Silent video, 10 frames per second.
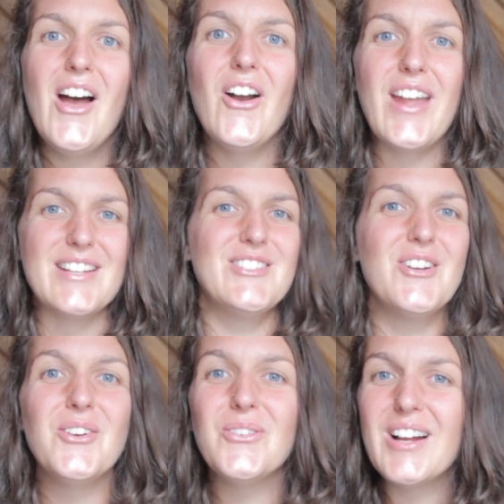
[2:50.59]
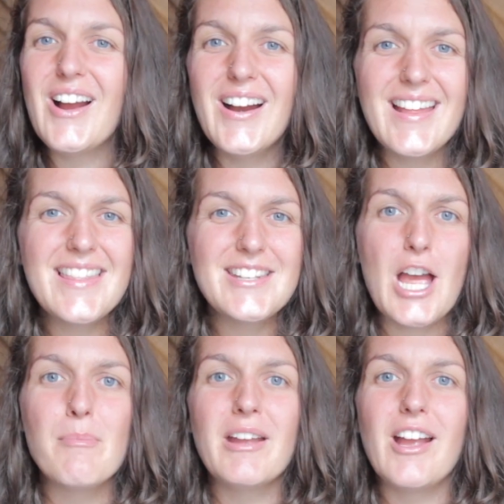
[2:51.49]
Okay, so regarding the
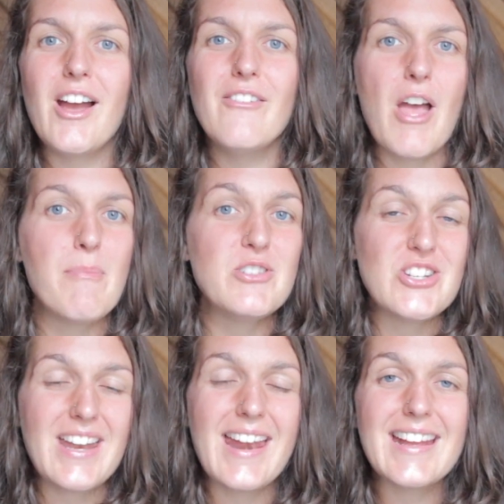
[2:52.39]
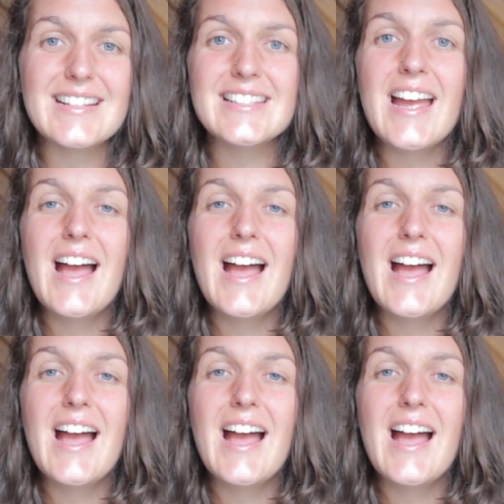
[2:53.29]
topic of epigenetics,